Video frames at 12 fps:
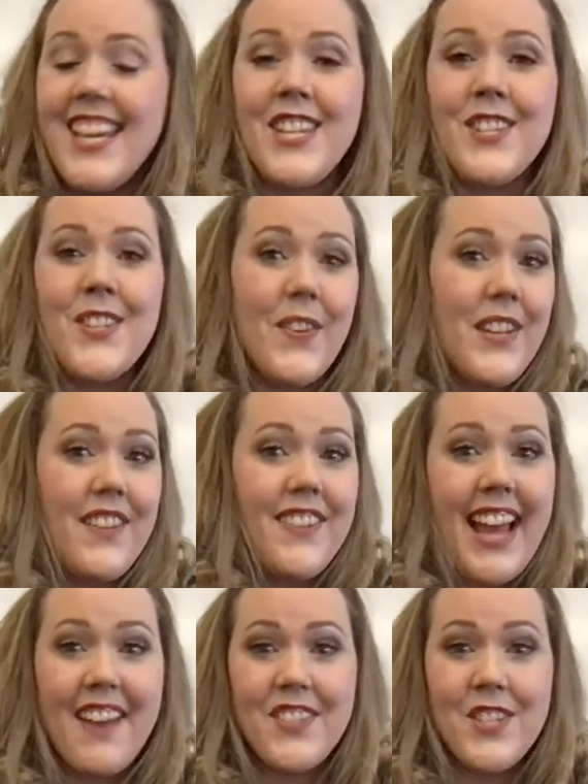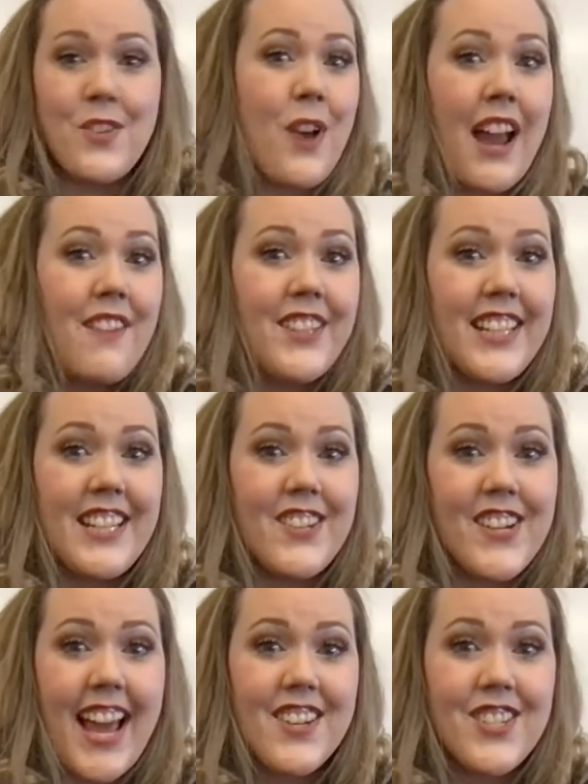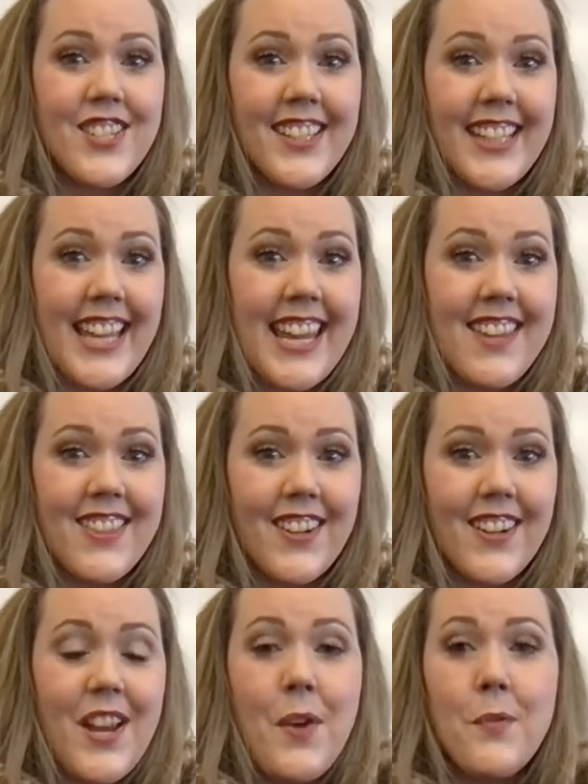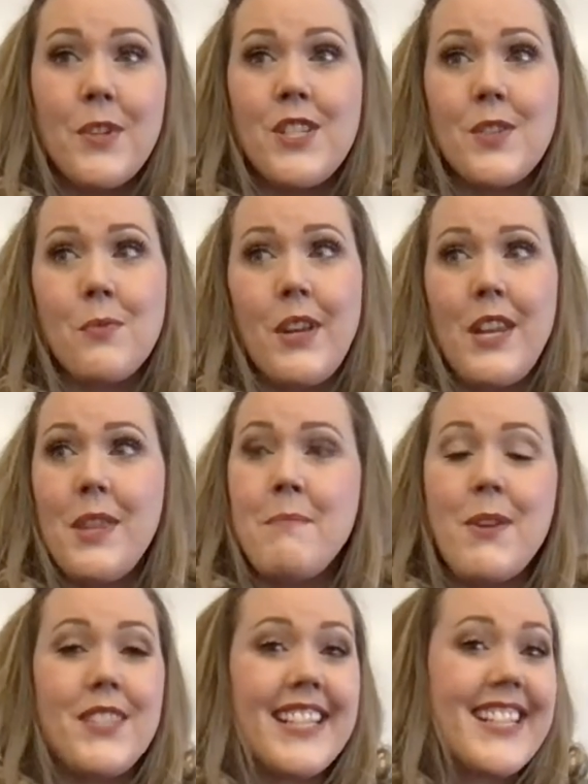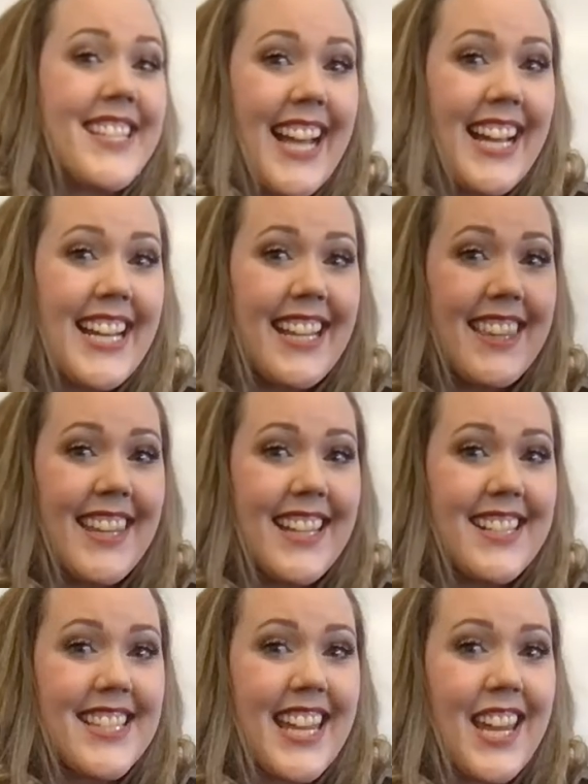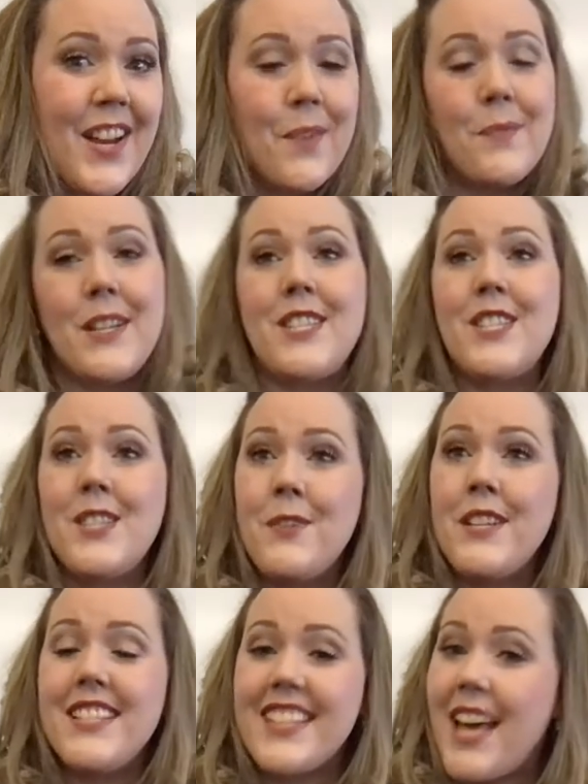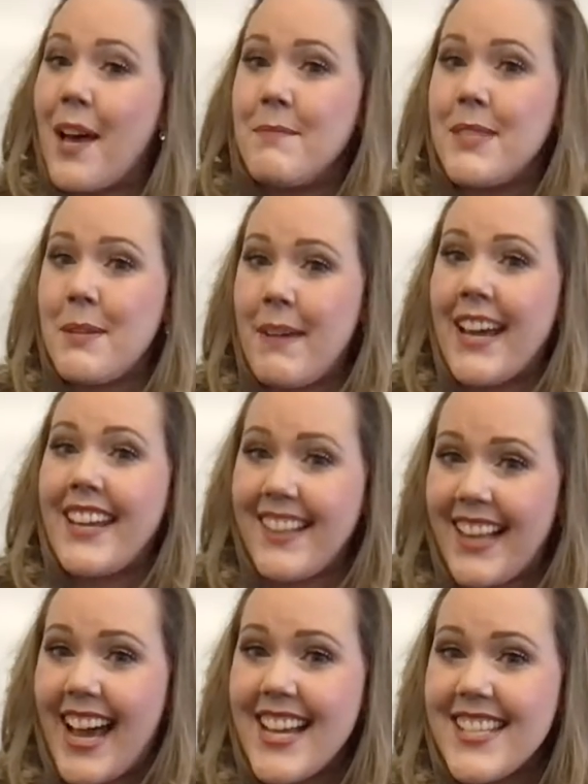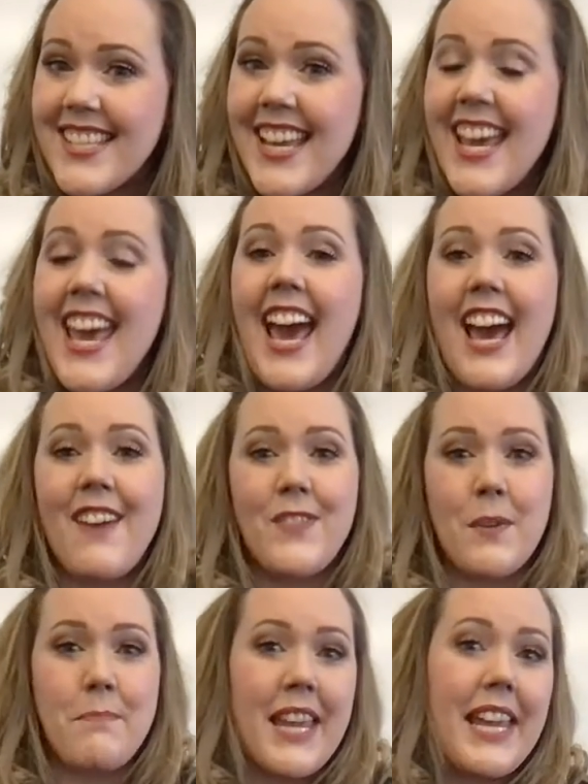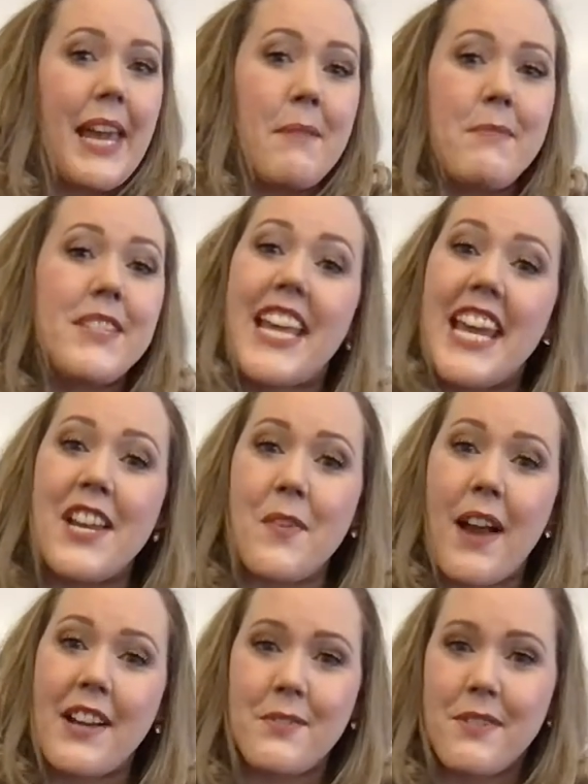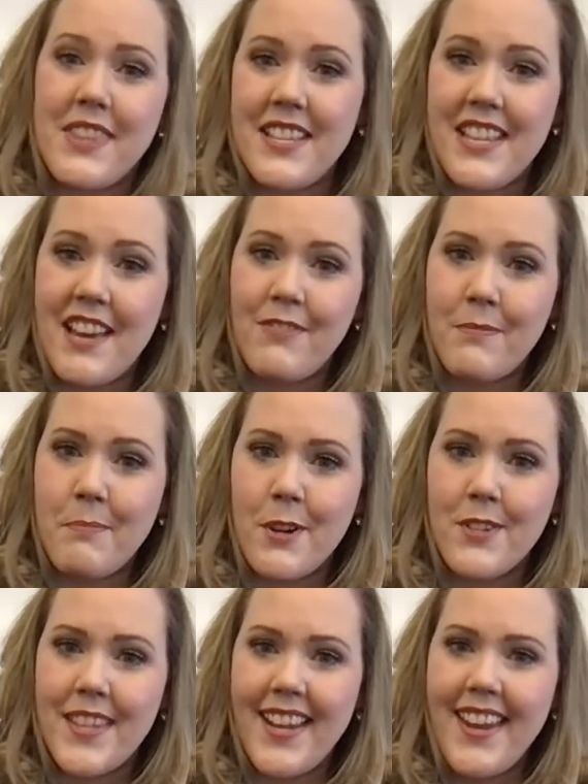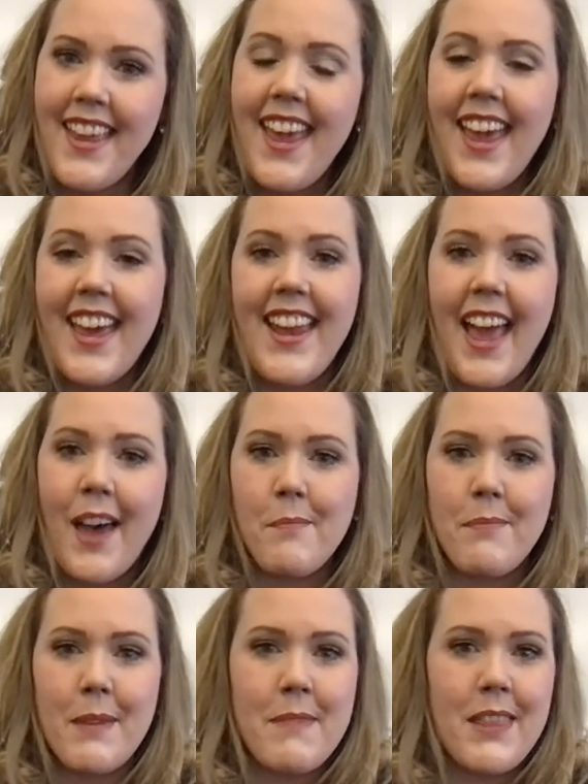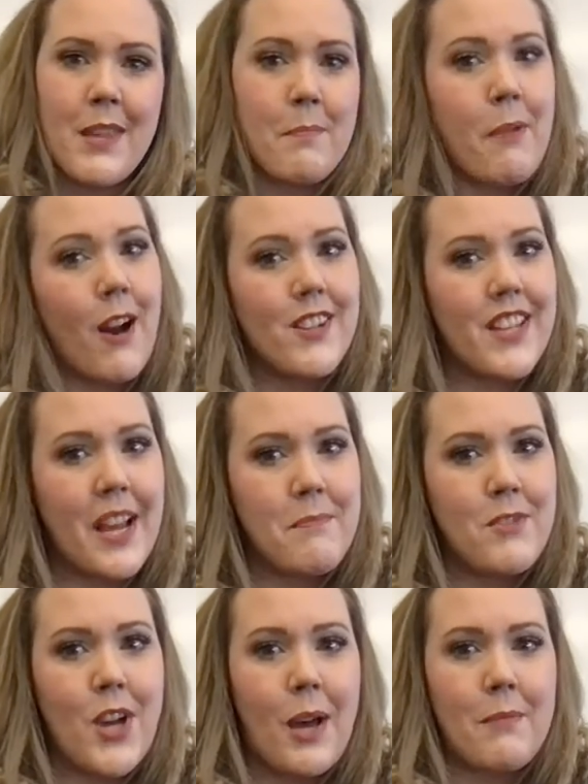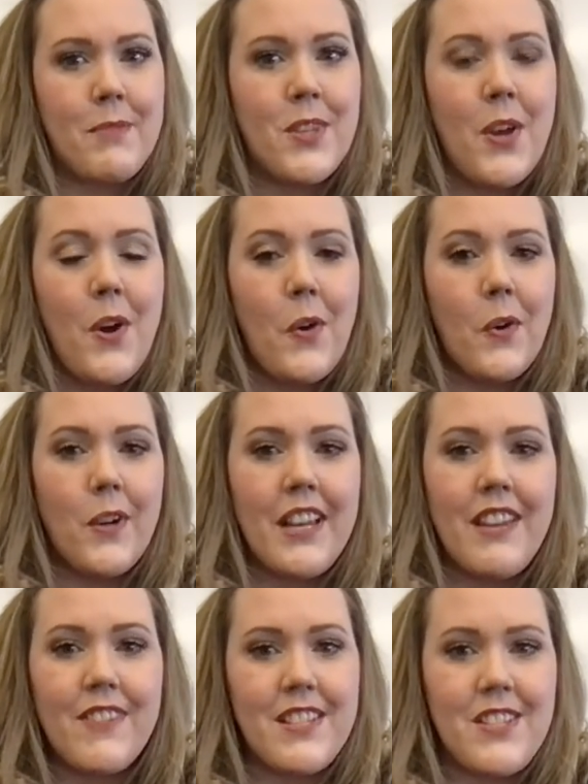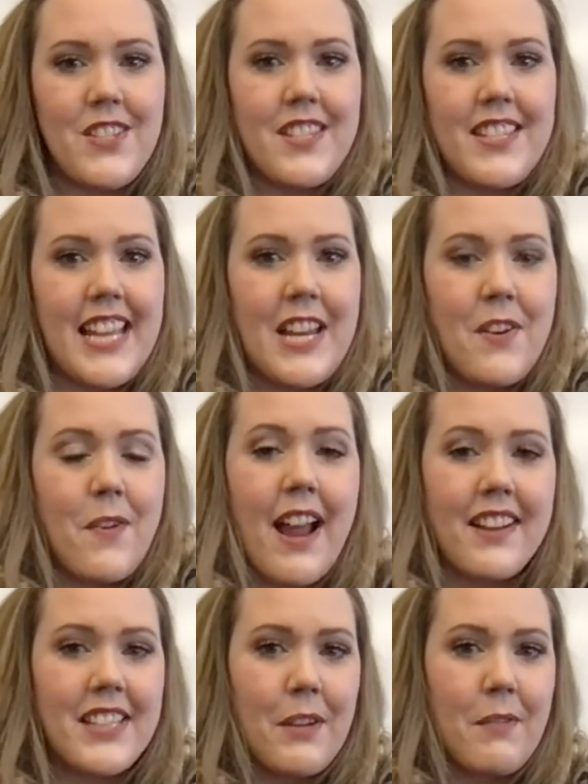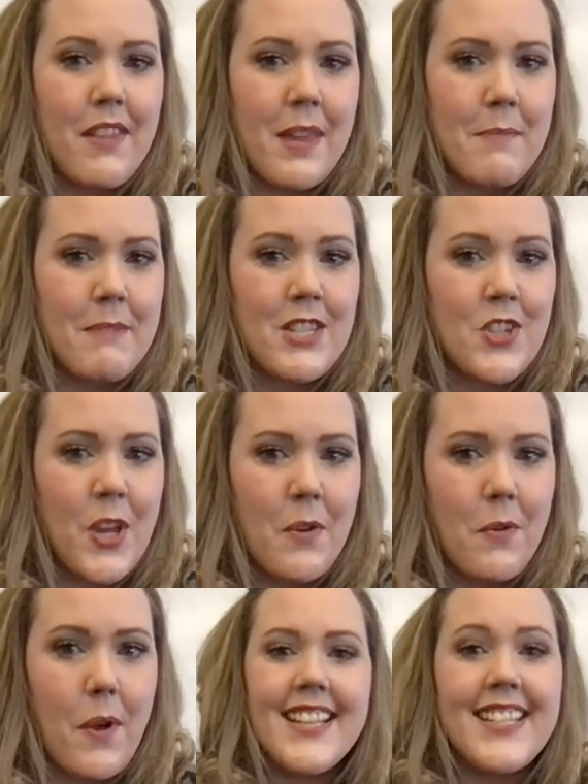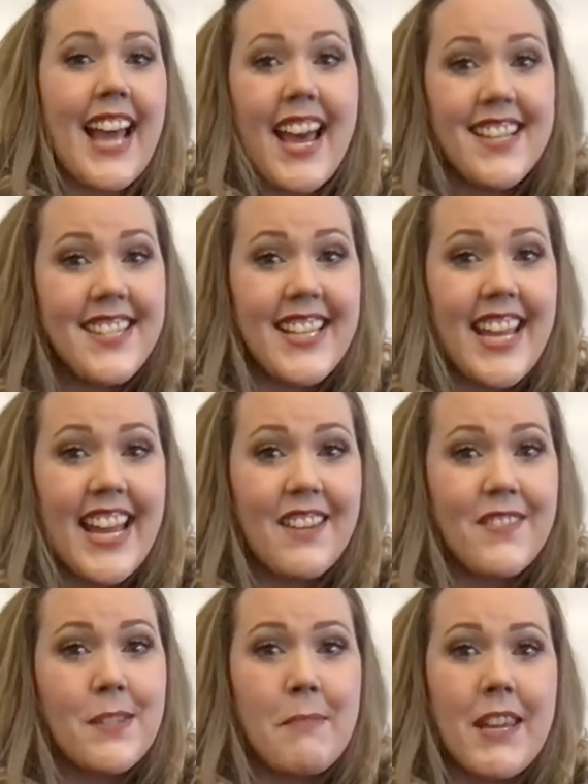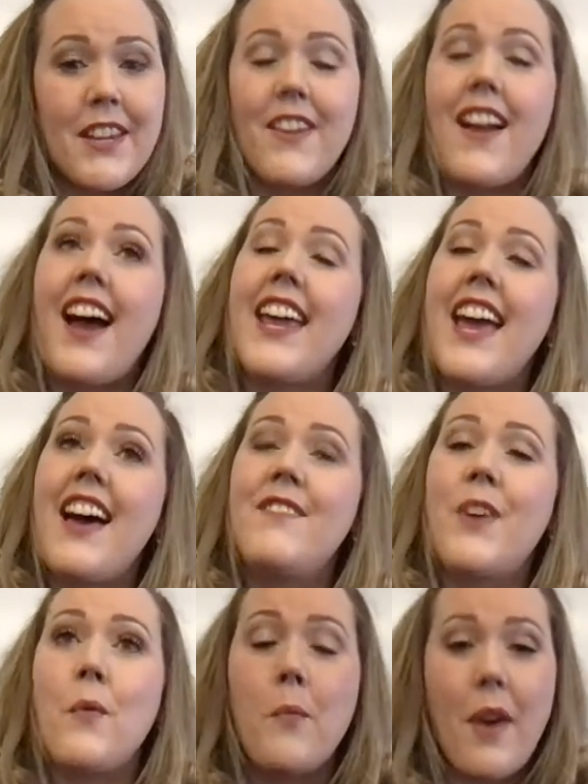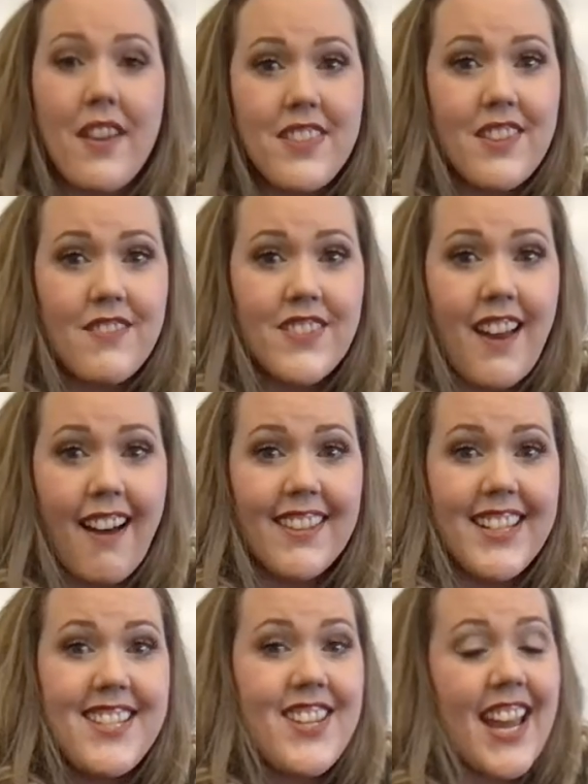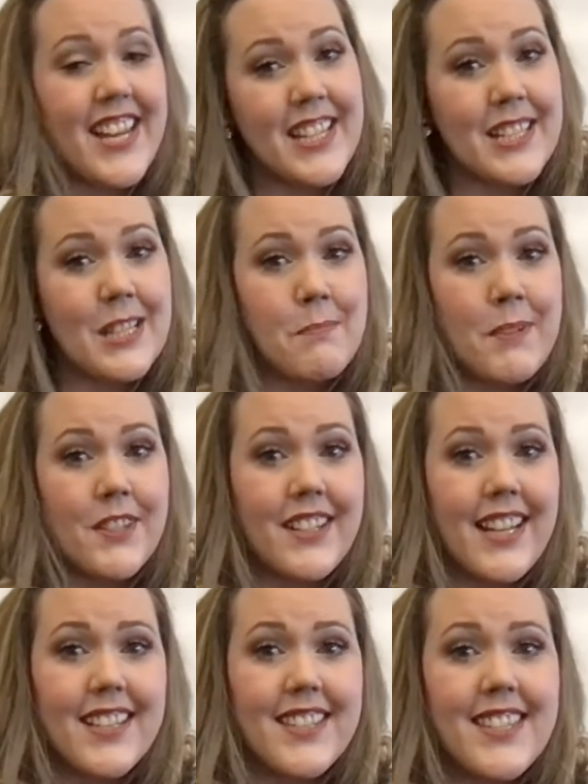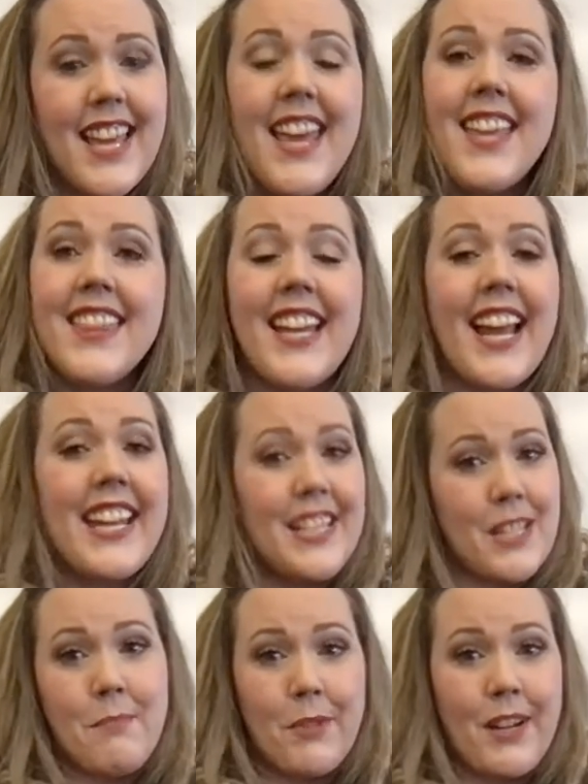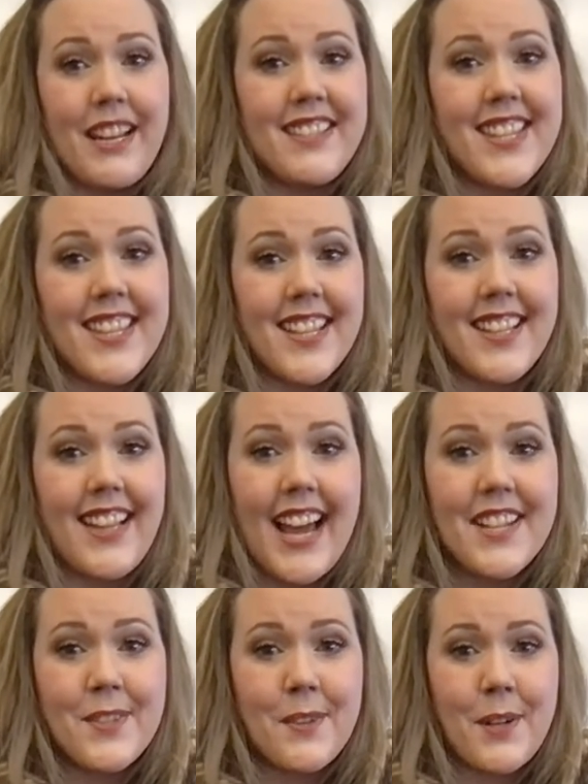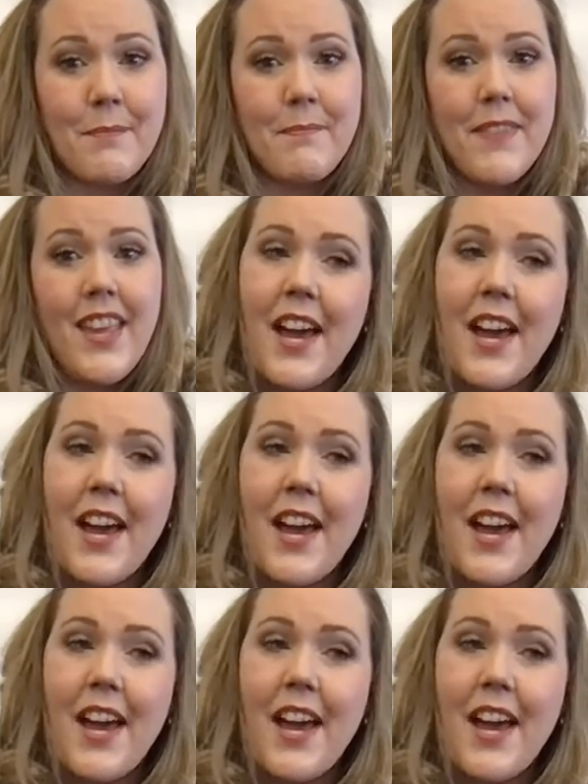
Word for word: You don't even have to travel internationally either, which is one of the most exciting things to hear when students come to my class after being able to interact with a deaf person and help them in their part time jobs or even just interacting with them in general. And as a native speaker, I have a wealth of knowledge and experience that I get to bring to the classroom.